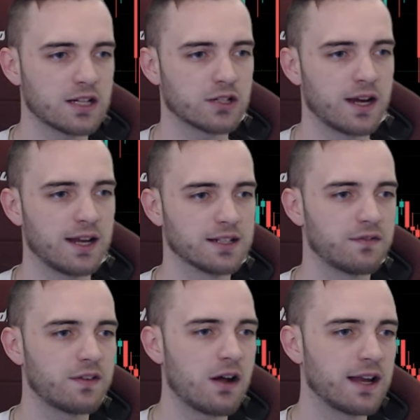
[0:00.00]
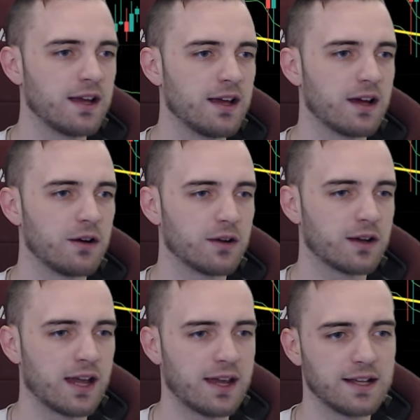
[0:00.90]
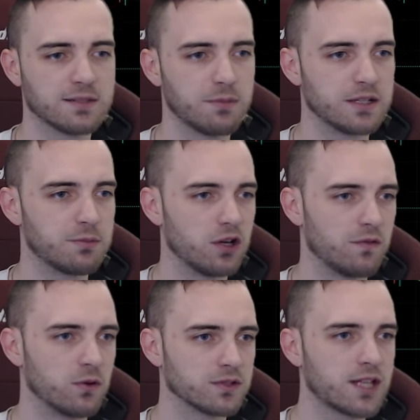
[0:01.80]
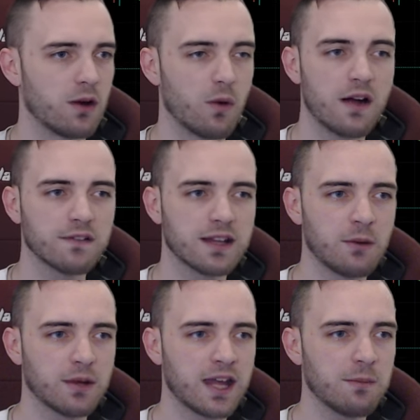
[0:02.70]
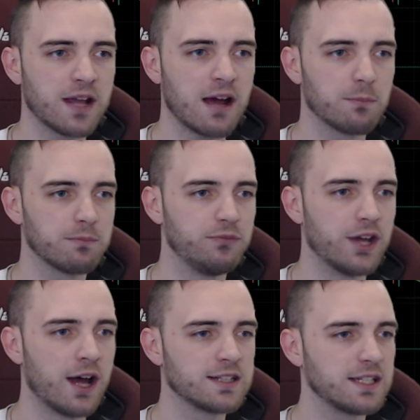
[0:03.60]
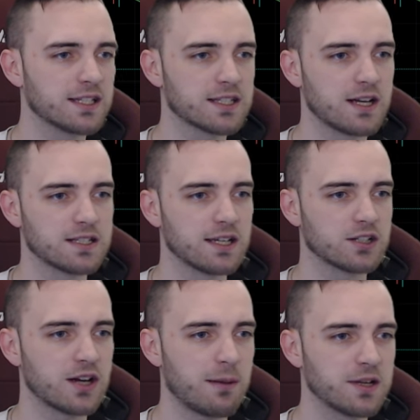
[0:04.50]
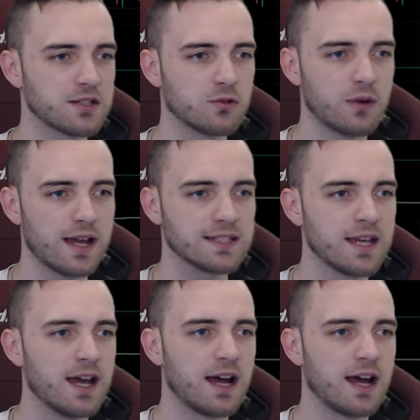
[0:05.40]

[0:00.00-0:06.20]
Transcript: trade. It's fine. Okay, it's, it's beautiful. So after that, we came down, dirty, disgusting trap as always.